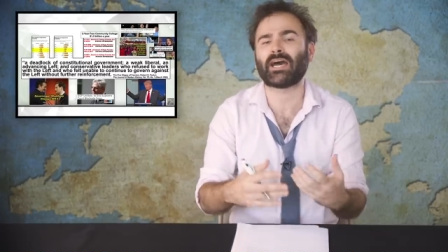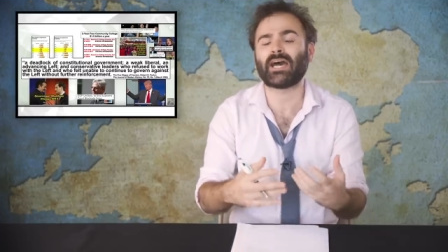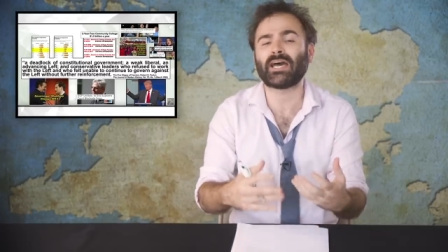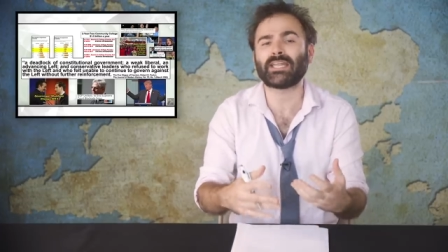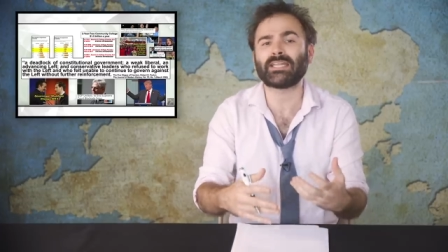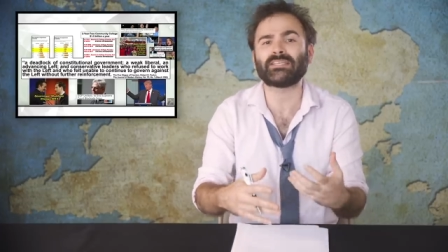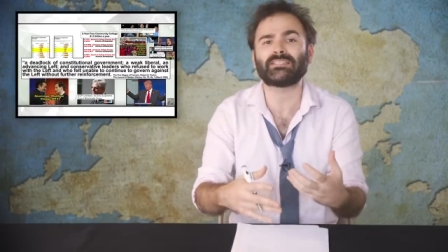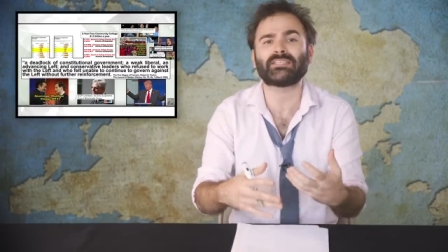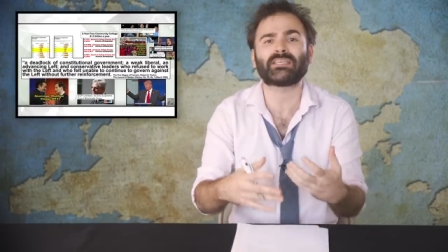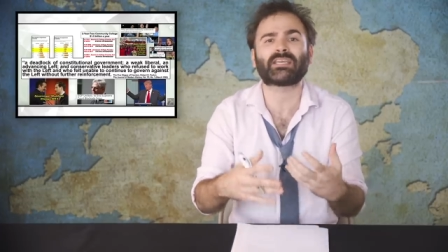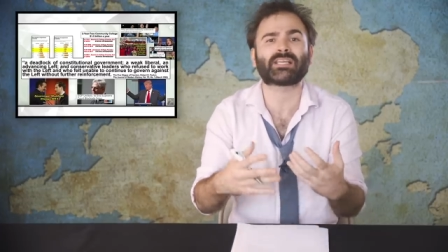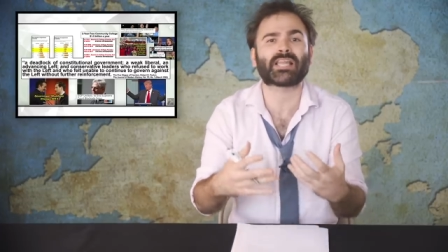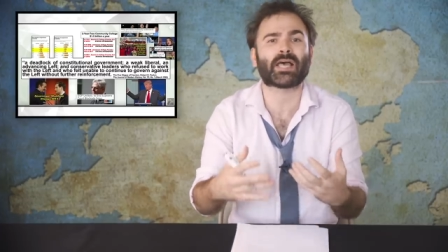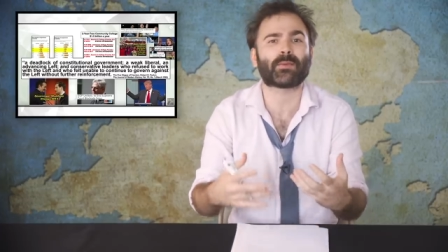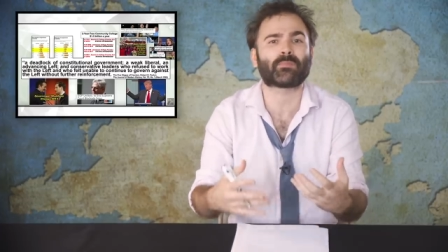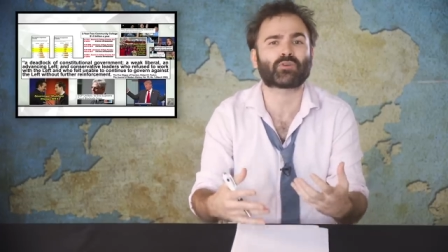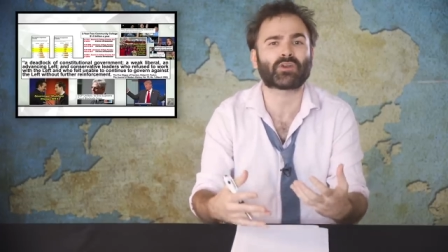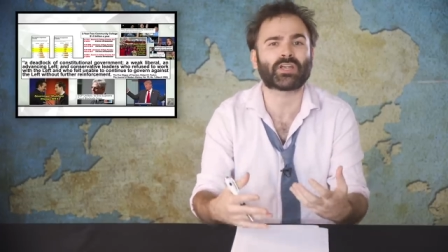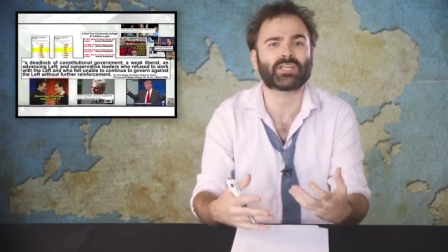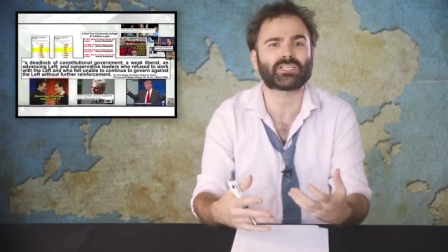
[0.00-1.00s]
uneasy
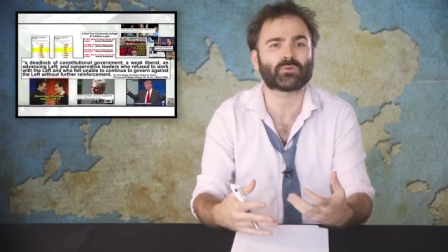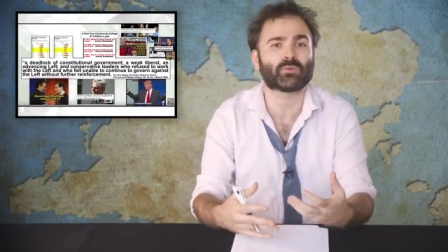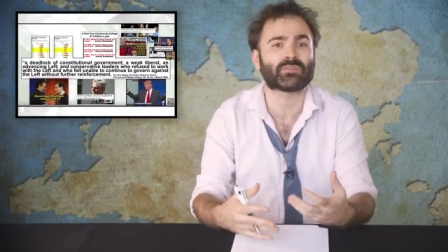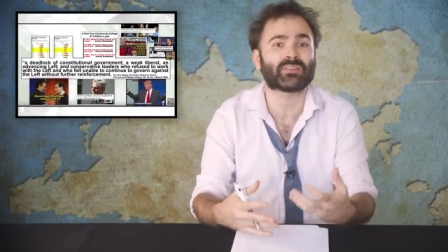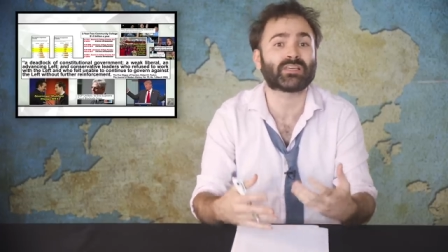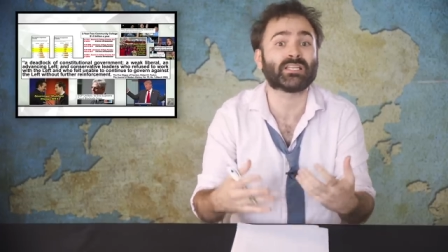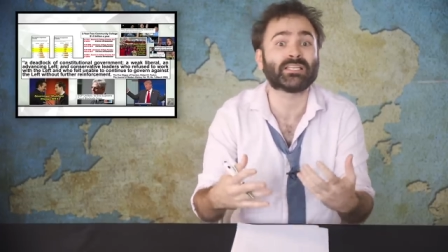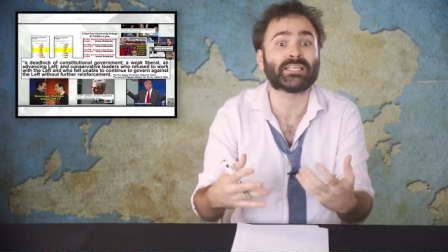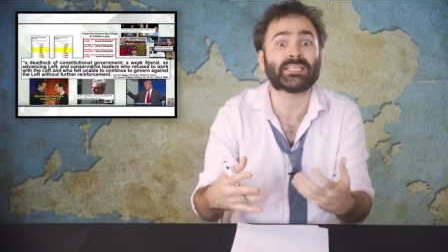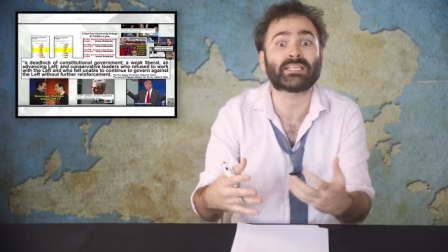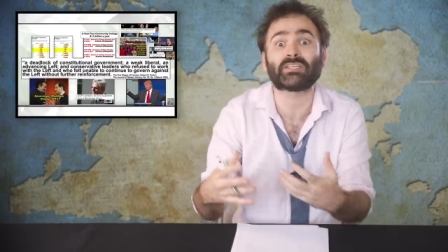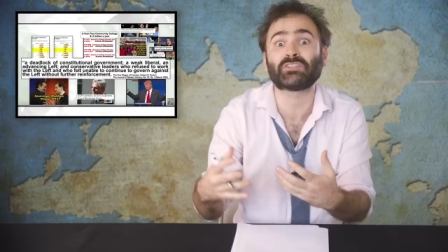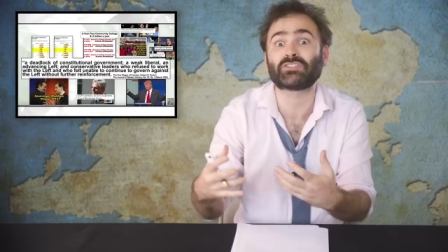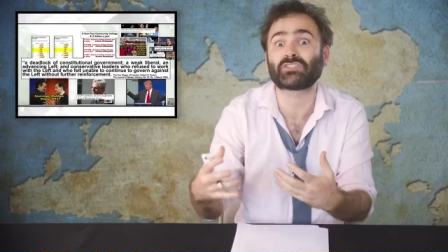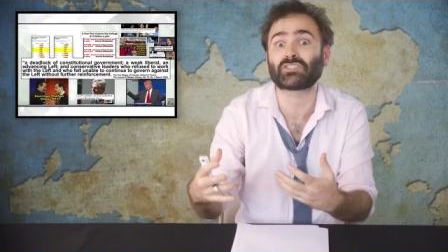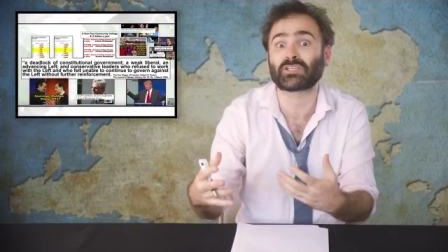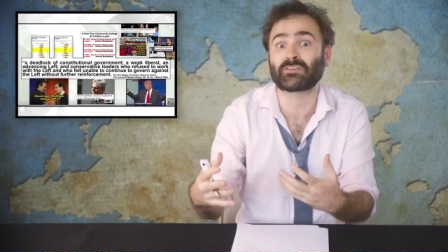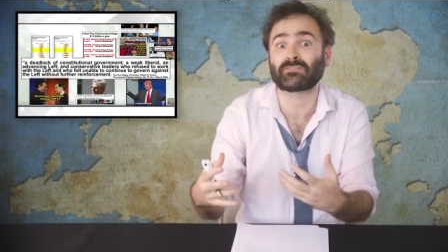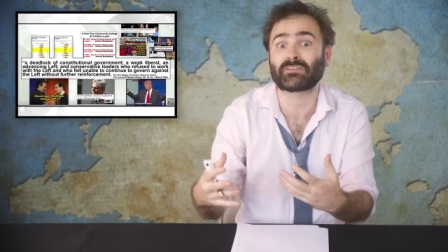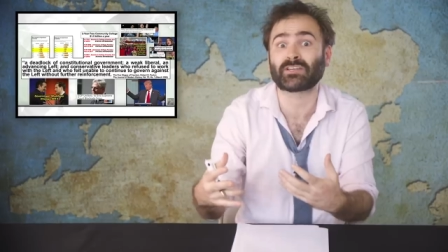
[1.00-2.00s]
collaboration with elite
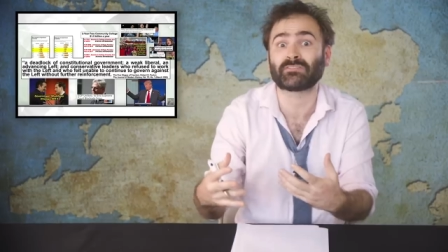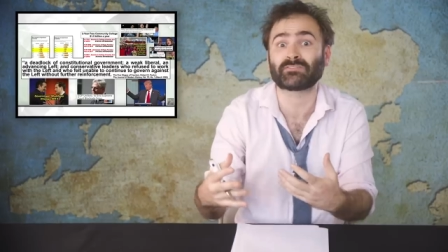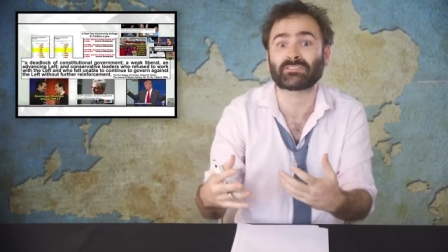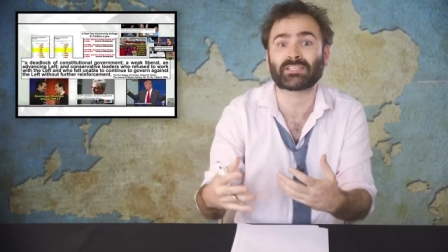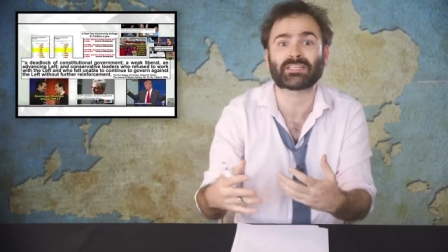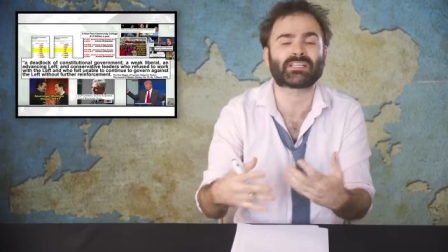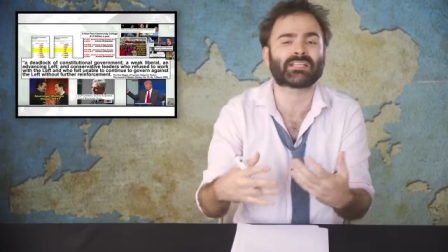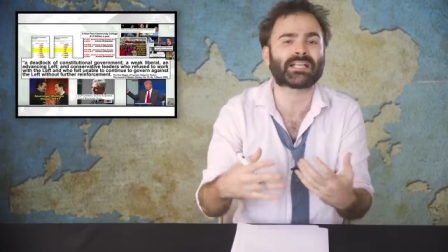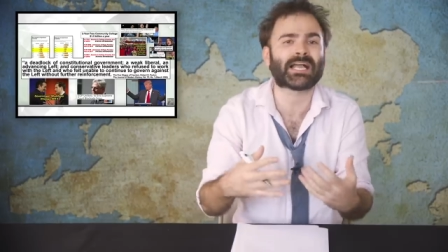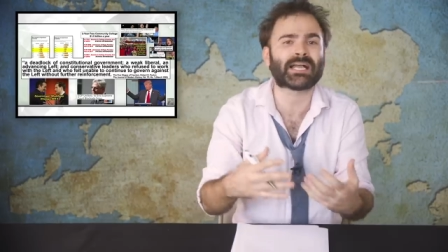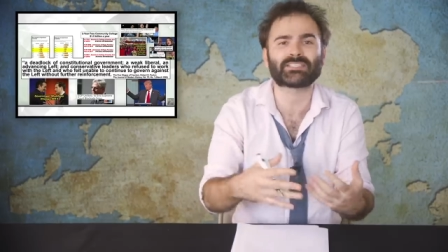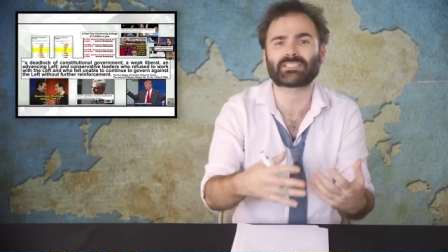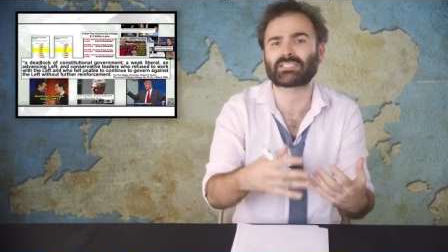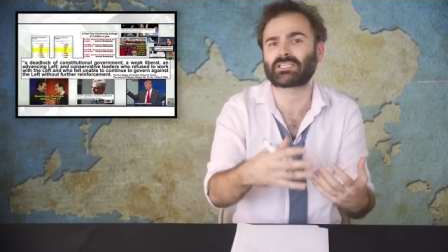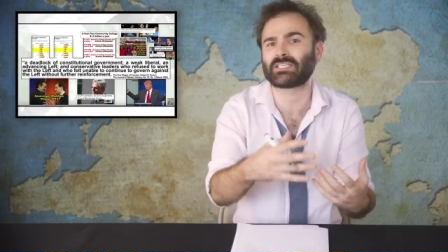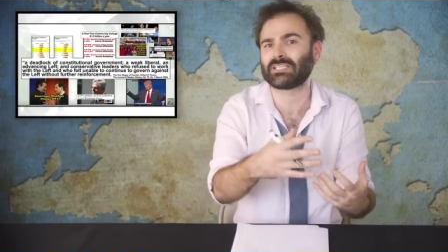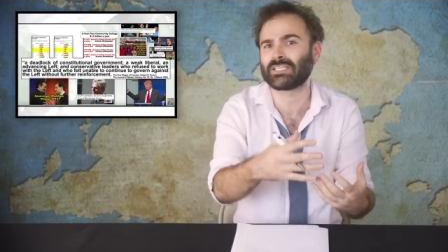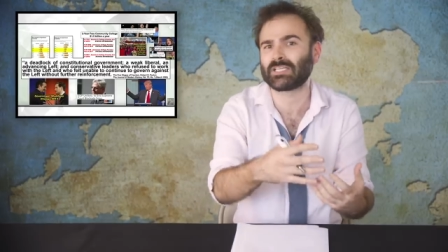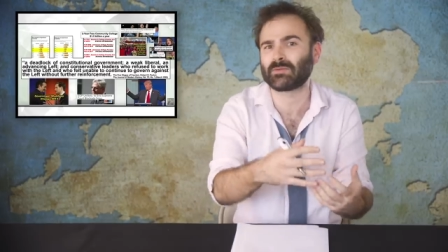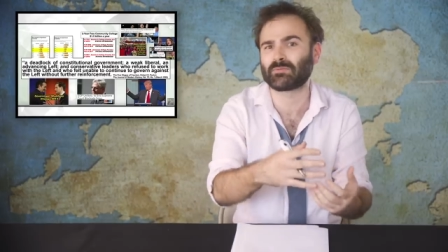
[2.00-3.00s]
conservatives and
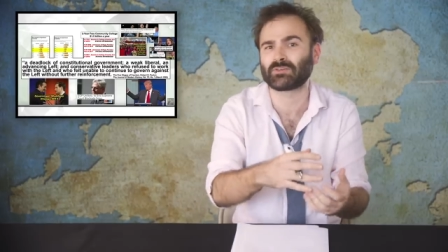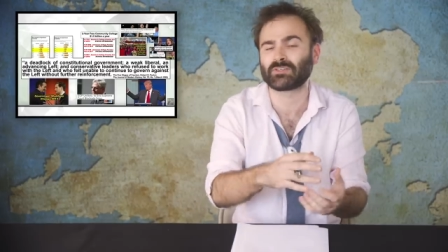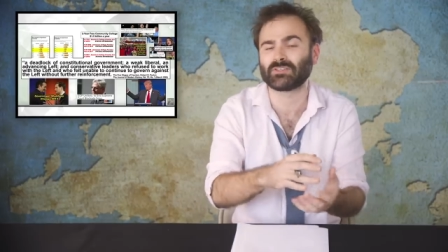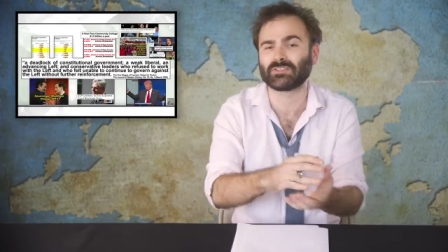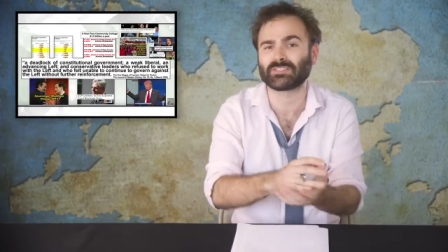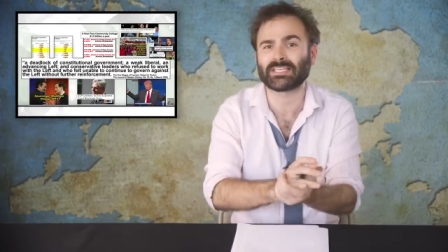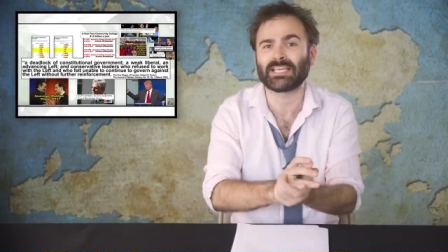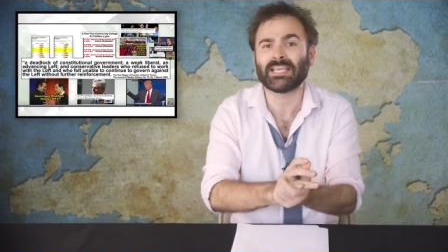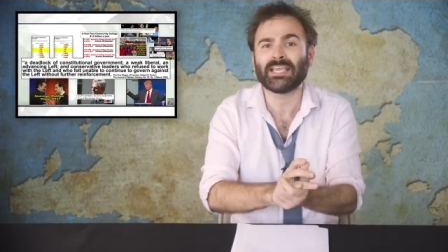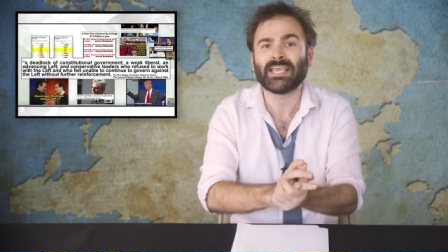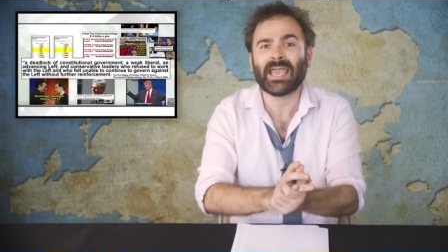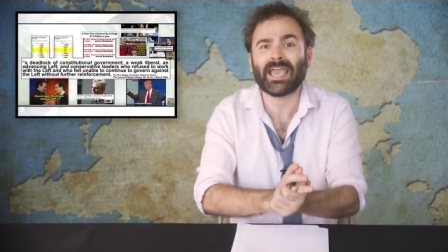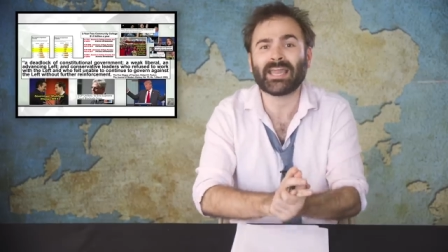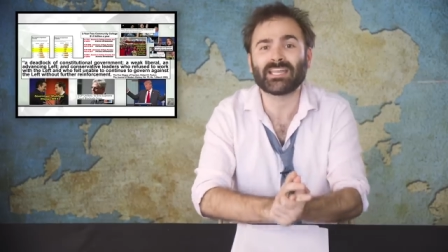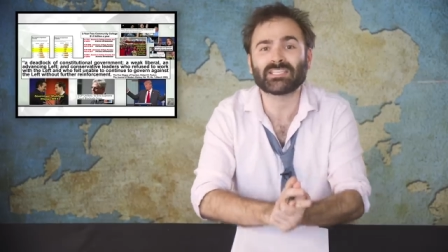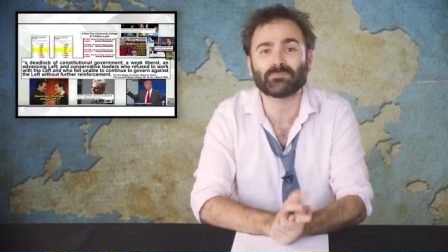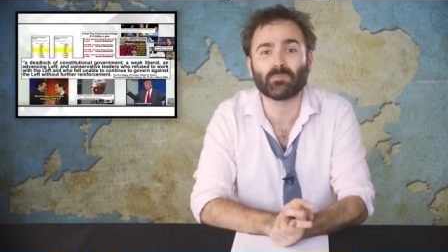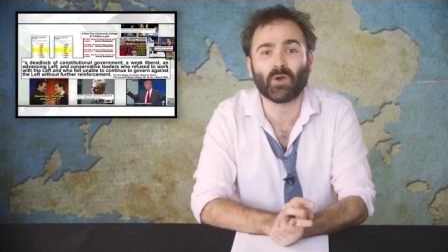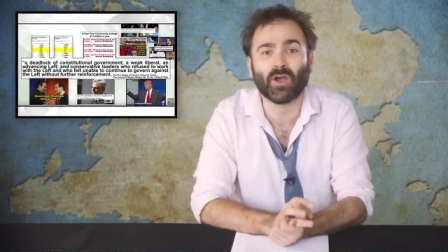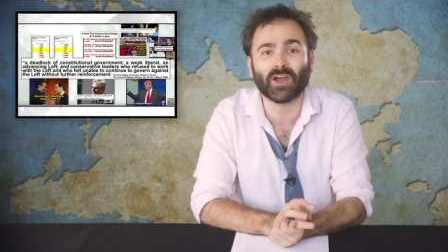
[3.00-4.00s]
classical liberals, and
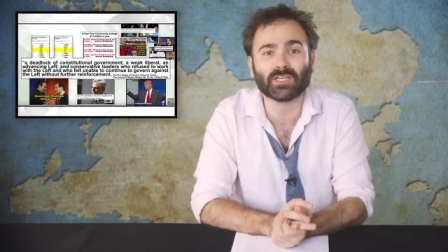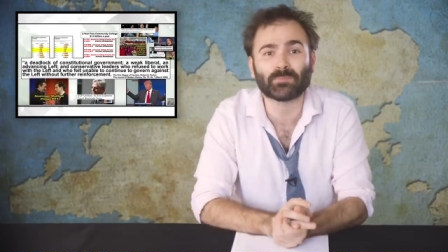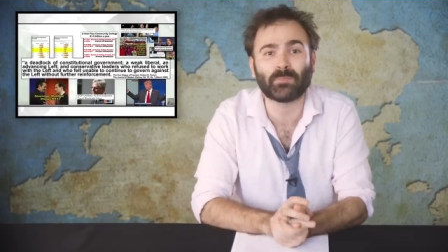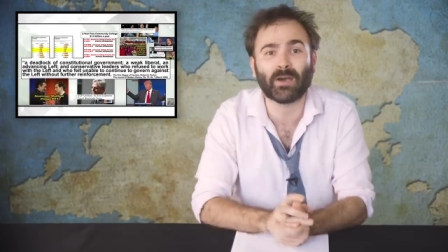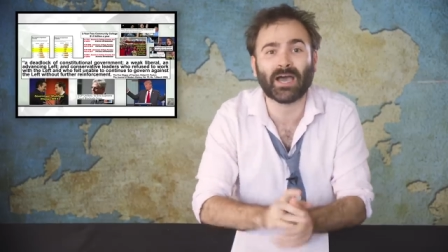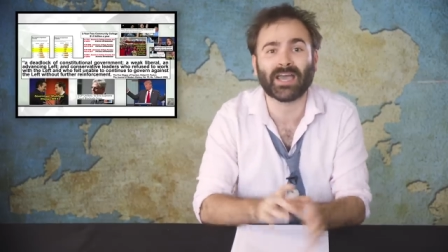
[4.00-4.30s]
it's marked